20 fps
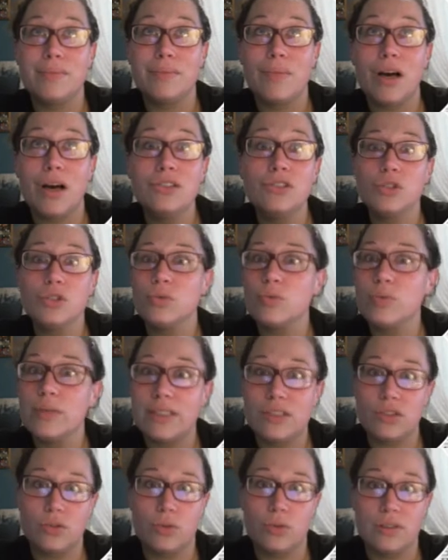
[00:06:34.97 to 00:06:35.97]

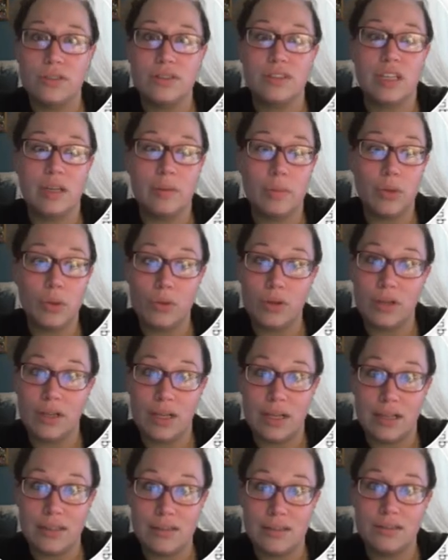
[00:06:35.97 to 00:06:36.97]
under-resourced
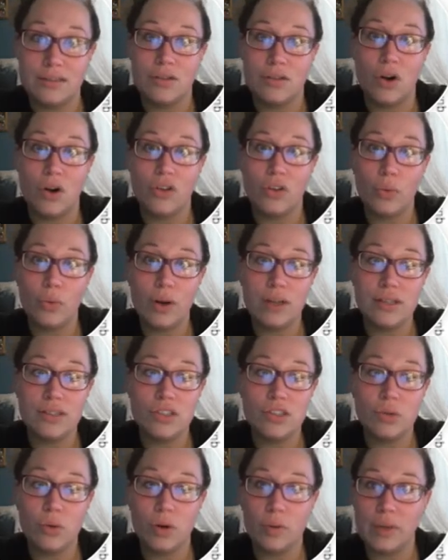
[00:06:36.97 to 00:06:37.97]
communities are the
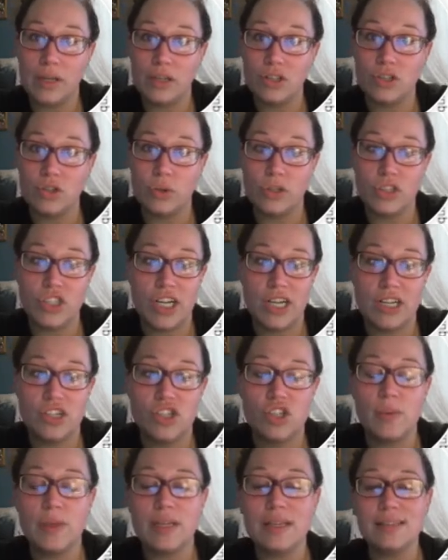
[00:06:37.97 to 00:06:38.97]
ones who are being shortchanged,
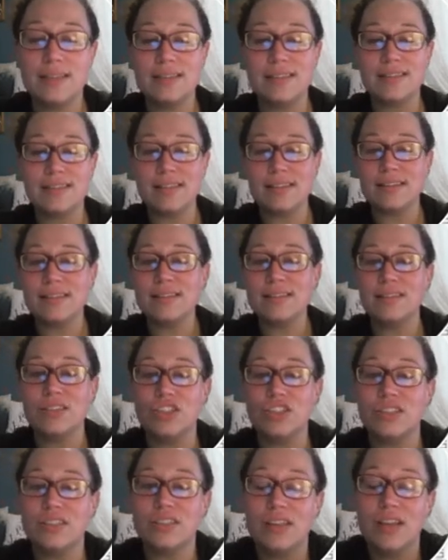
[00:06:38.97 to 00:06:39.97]
because this doesn't
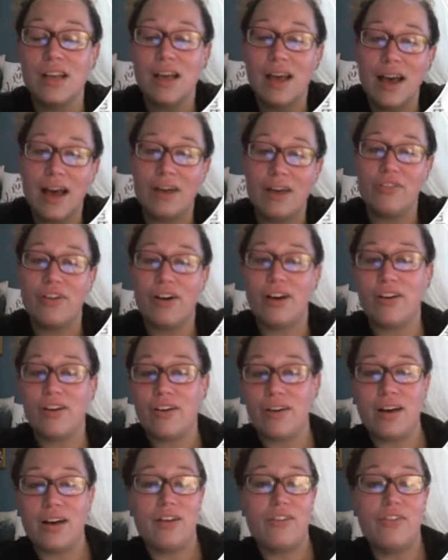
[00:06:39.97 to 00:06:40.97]
just have
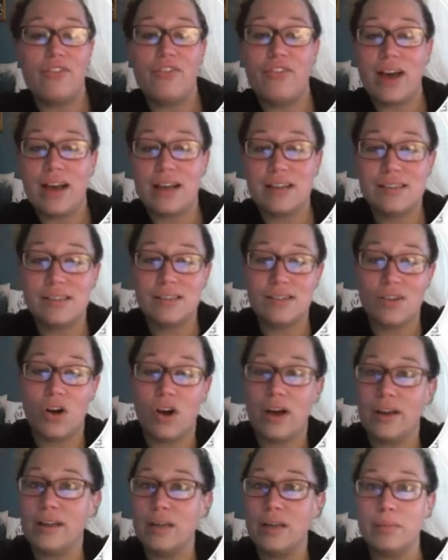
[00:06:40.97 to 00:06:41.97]
effects
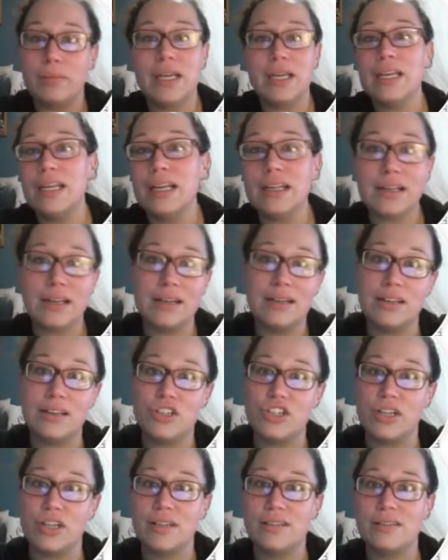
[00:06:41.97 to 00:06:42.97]
on immediate
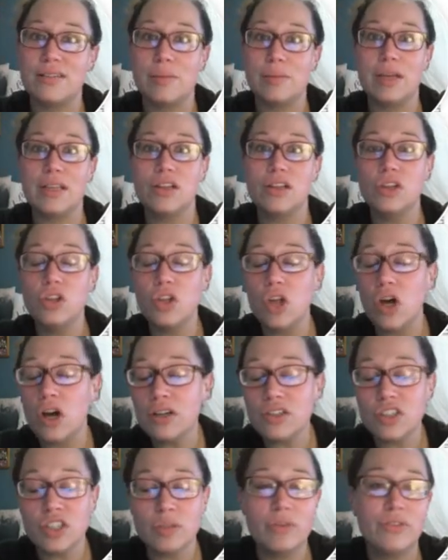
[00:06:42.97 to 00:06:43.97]
conditions. I mean, the
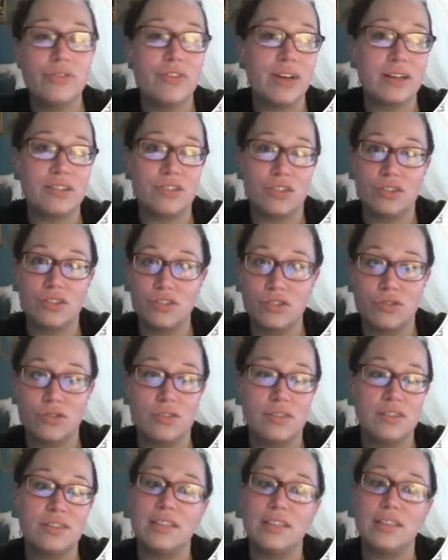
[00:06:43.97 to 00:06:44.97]
long-term effects on
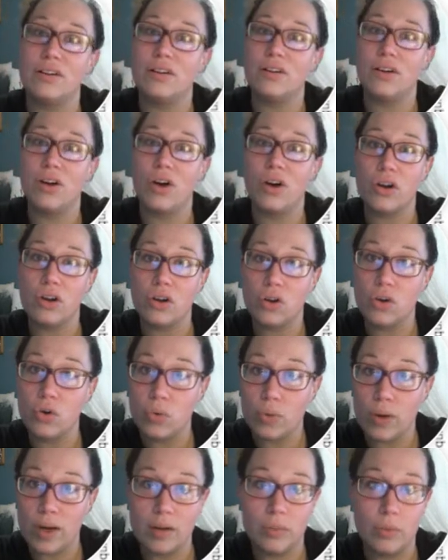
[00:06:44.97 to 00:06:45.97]
students here are
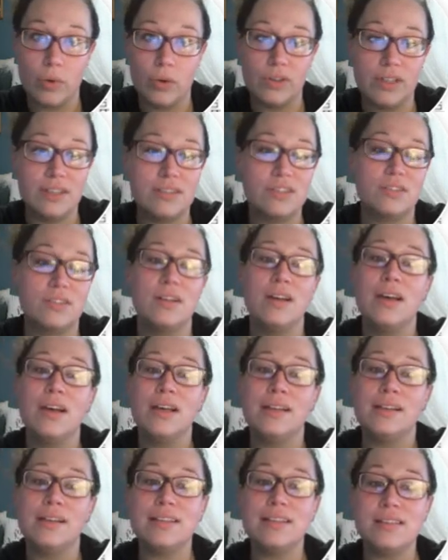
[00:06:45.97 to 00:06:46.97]
incredible.
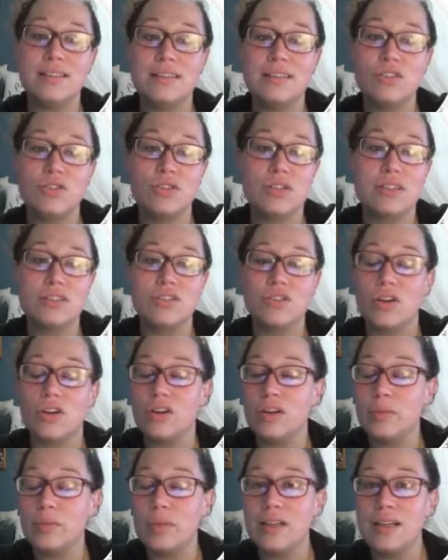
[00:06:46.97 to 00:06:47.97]
These districts are
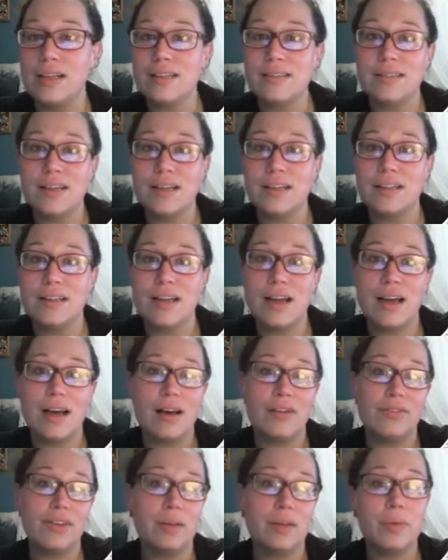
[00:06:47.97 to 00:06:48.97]
going to be less likely to
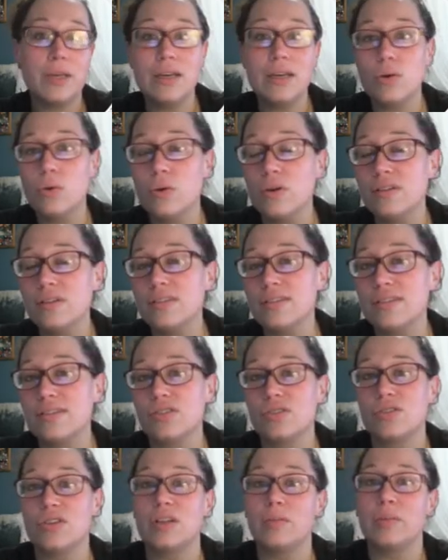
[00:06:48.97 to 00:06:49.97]
have AP courses.
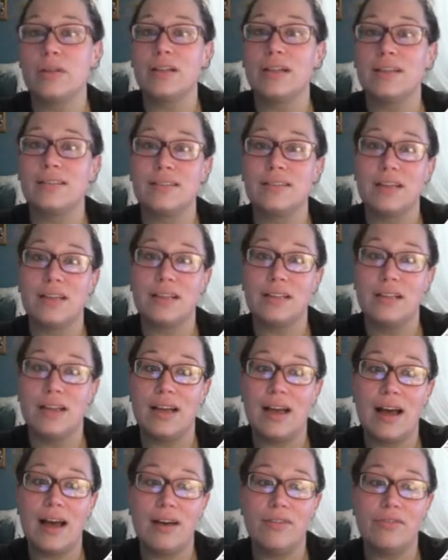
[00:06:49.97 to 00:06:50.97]
They're going to be less likely to
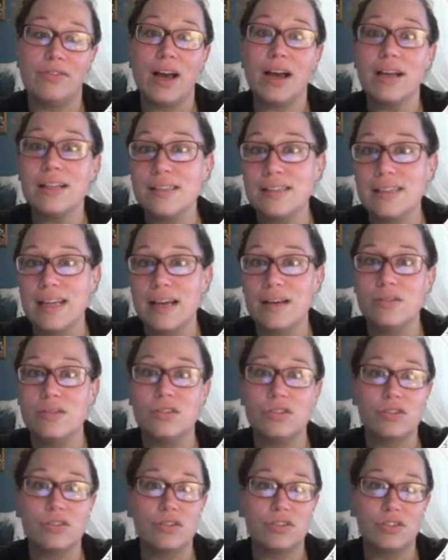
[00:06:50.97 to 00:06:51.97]
have guidance
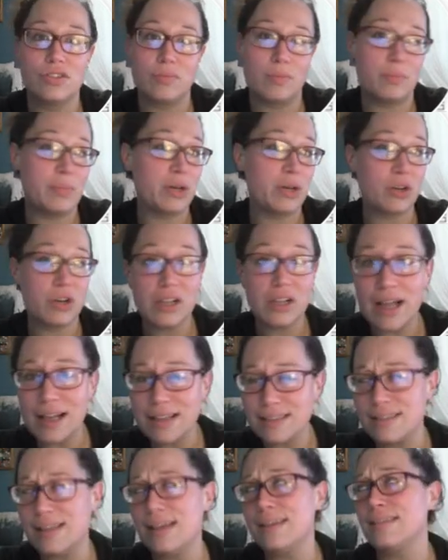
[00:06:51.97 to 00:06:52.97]
counselors, bigger
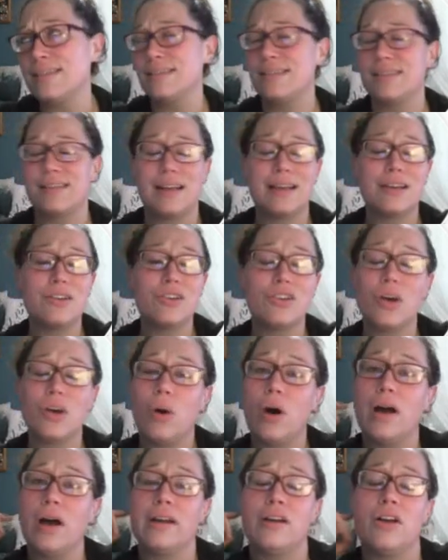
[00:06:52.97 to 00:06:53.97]
class sizes, and I could go
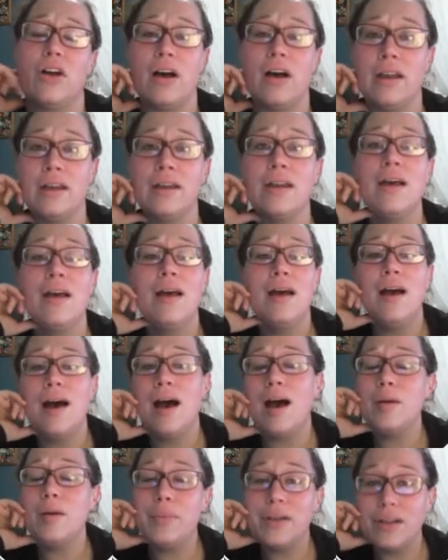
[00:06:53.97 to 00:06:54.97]
on and on.
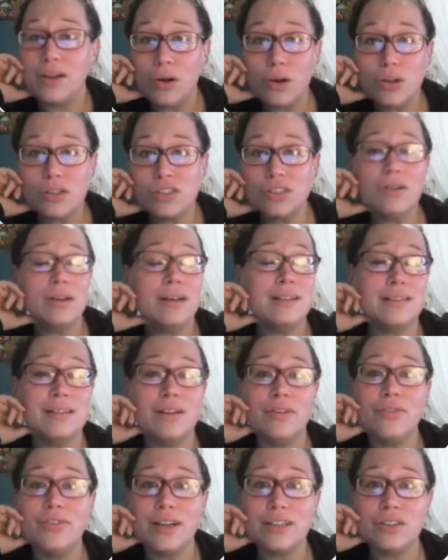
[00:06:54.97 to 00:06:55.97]
But it also has an
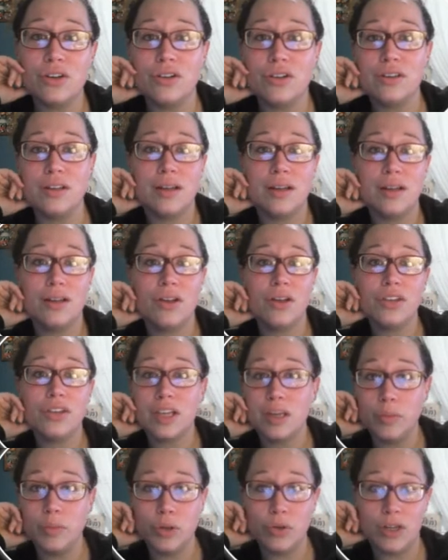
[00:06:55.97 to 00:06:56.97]
effect on the
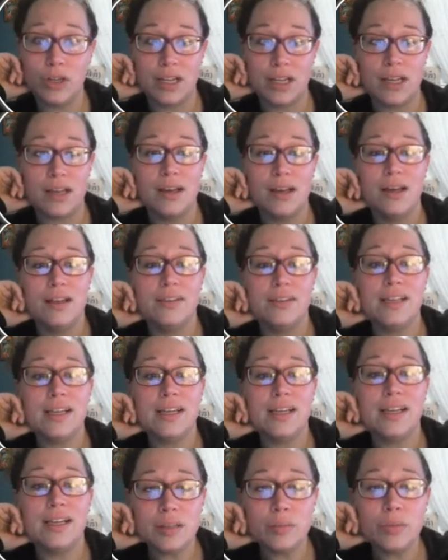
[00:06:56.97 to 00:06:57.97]
community.
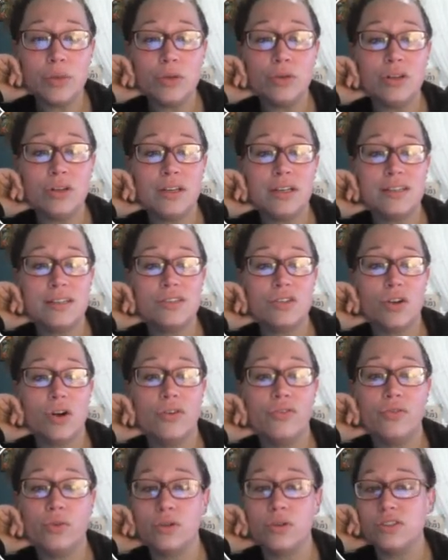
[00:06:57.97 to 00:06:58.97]
These communities are
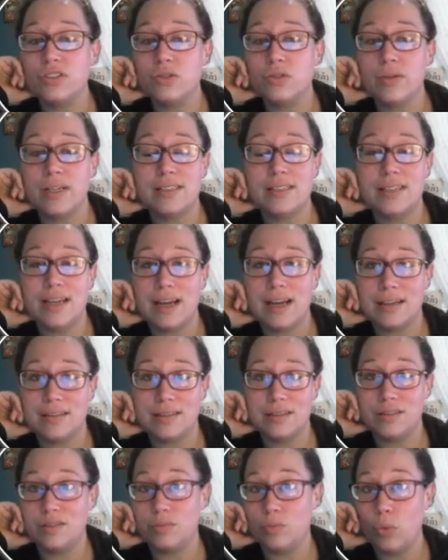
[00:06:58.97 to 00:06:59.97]
forced to raise
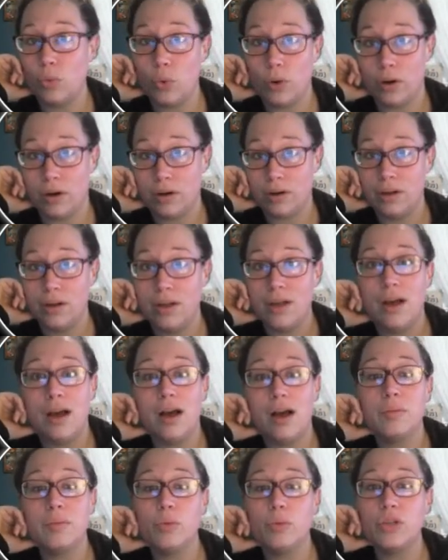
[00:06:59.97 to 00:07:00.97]
taxes more,
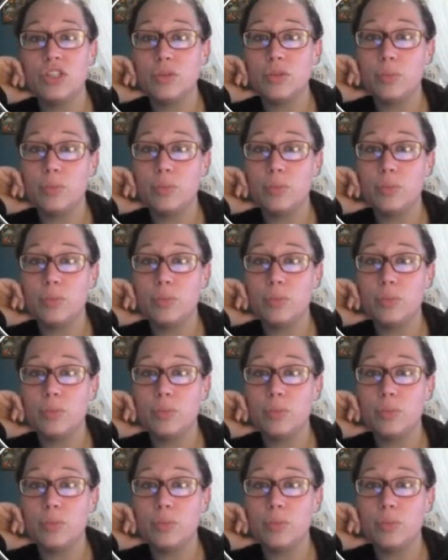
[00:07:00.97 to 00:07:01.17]
which